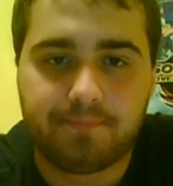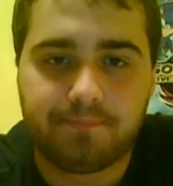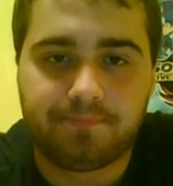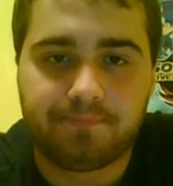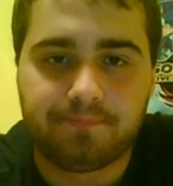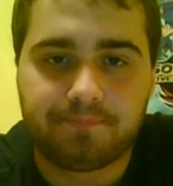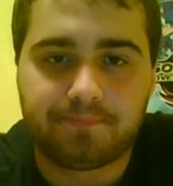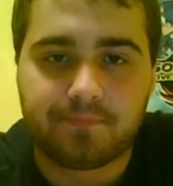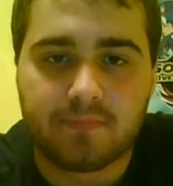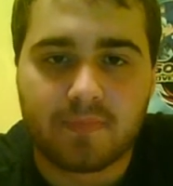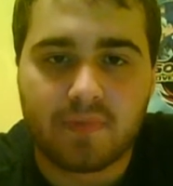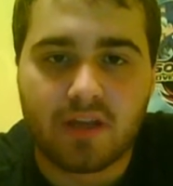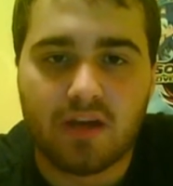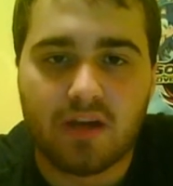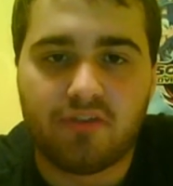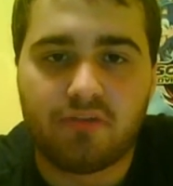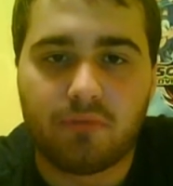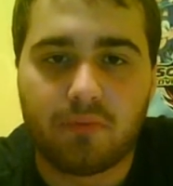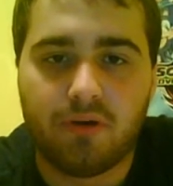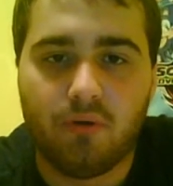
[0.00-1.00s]
and it was
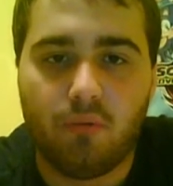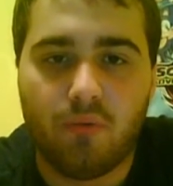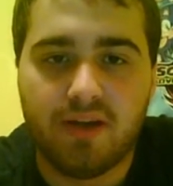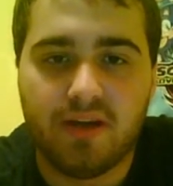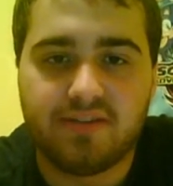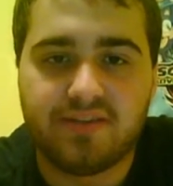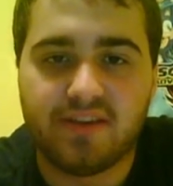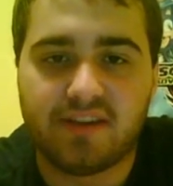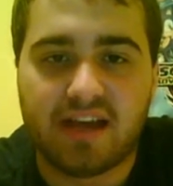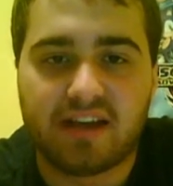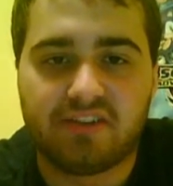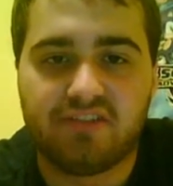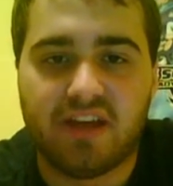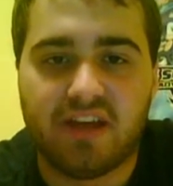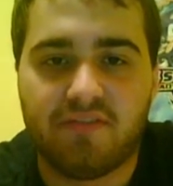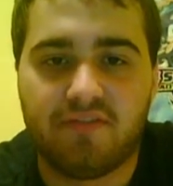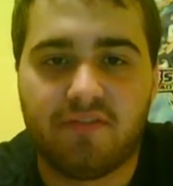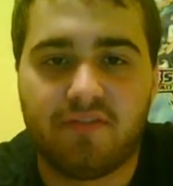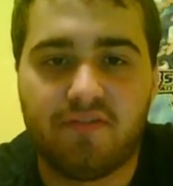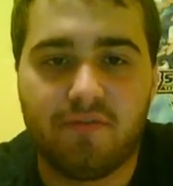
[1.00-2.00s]
available now, which
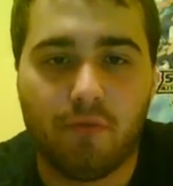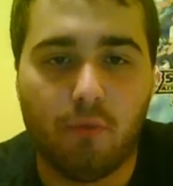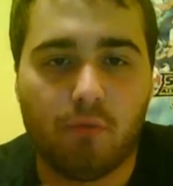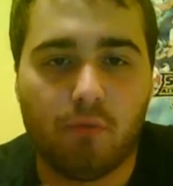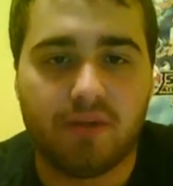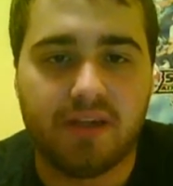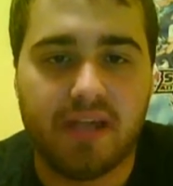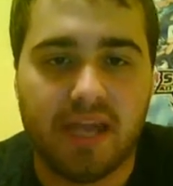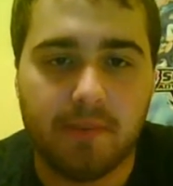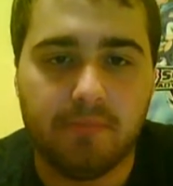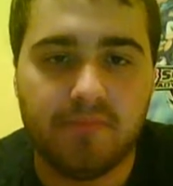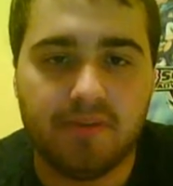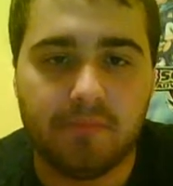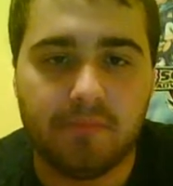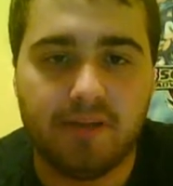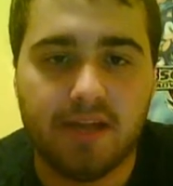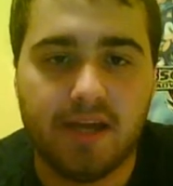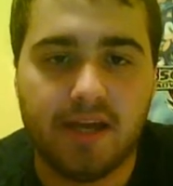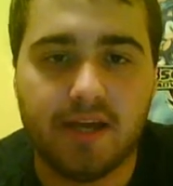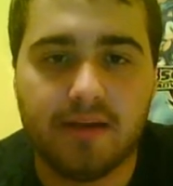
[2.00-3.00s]
is funny now because
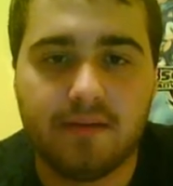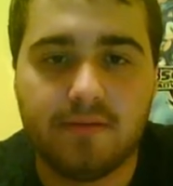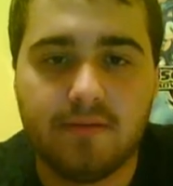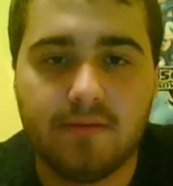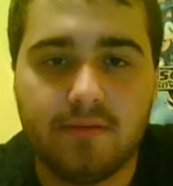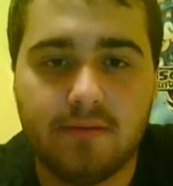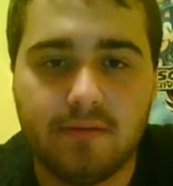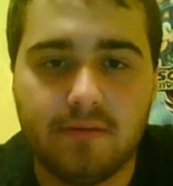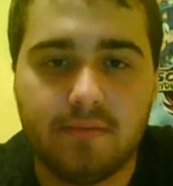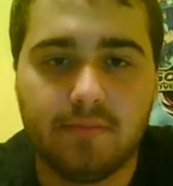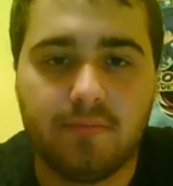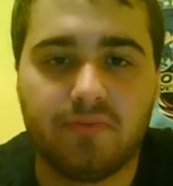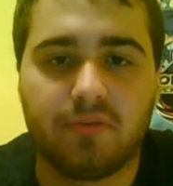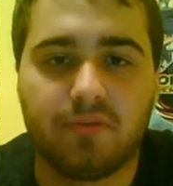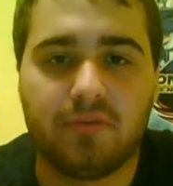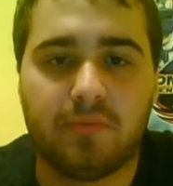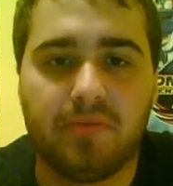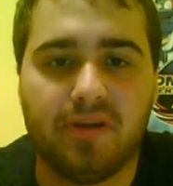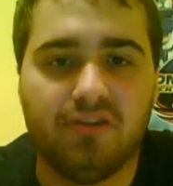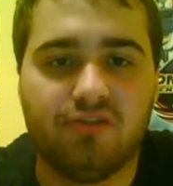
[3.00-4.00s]
today I
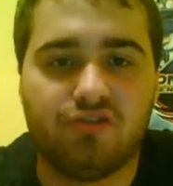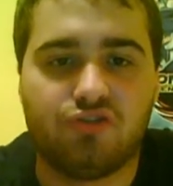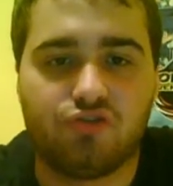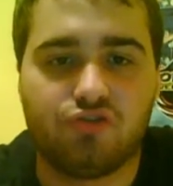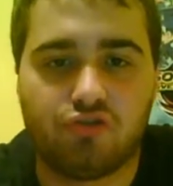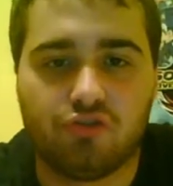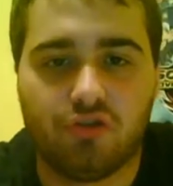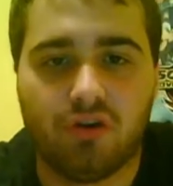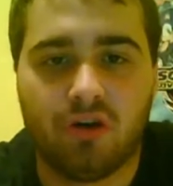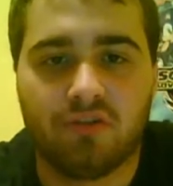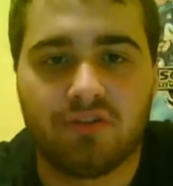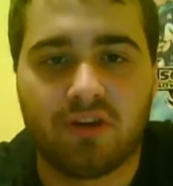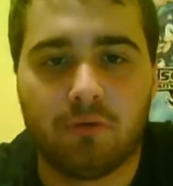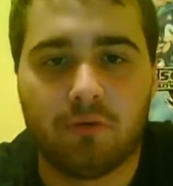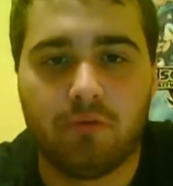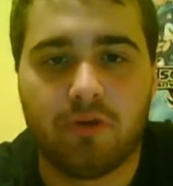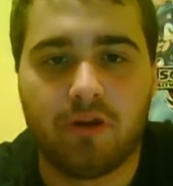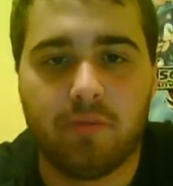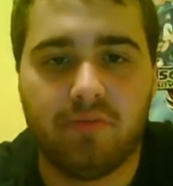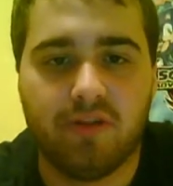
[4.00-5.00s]
saw that it went down to
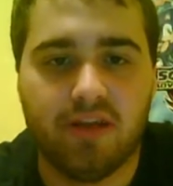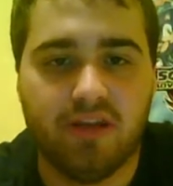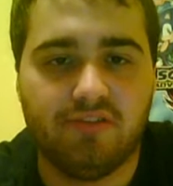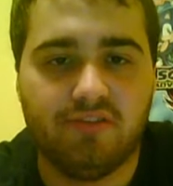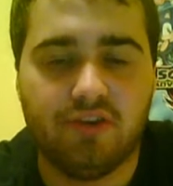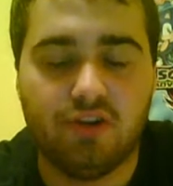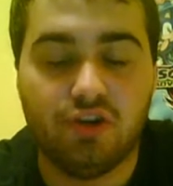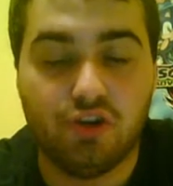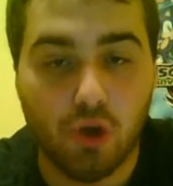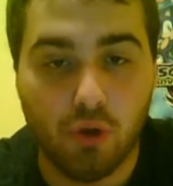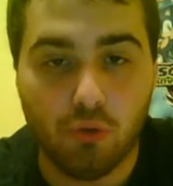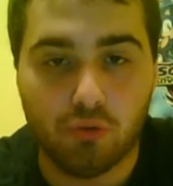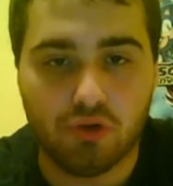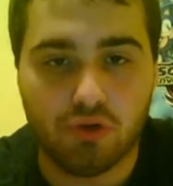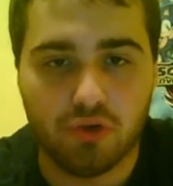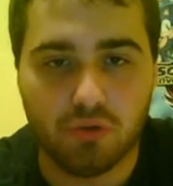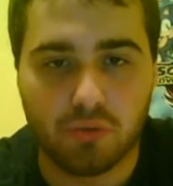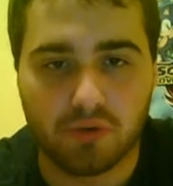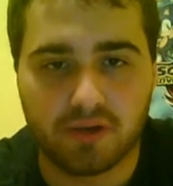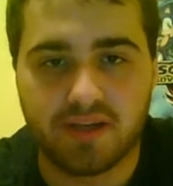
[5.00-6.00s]
low and it had a
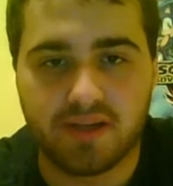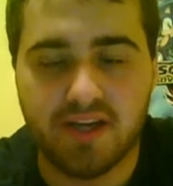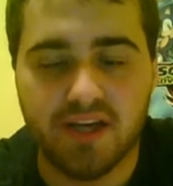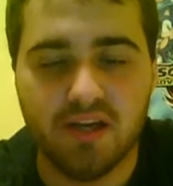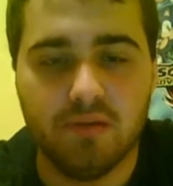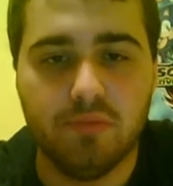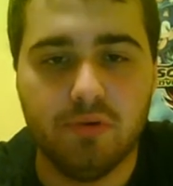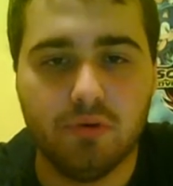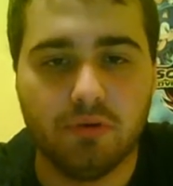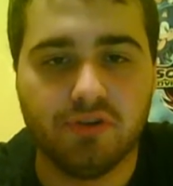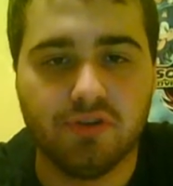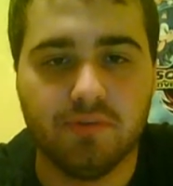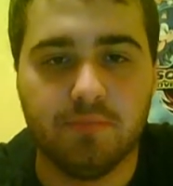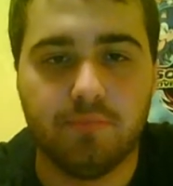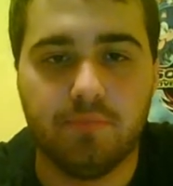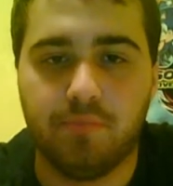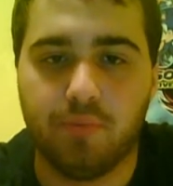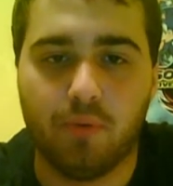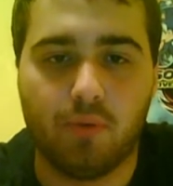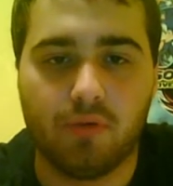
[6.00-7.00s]
score of an
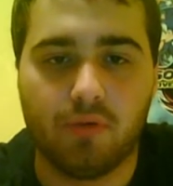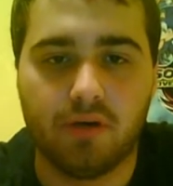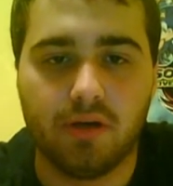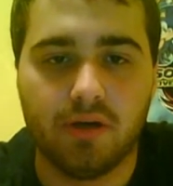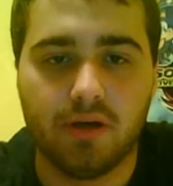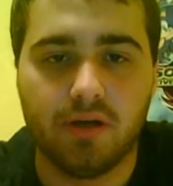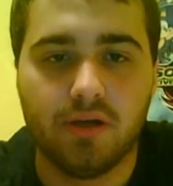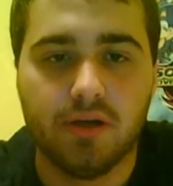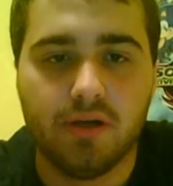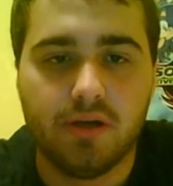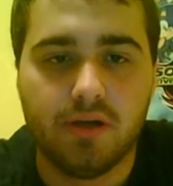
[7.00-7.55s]
average of 9.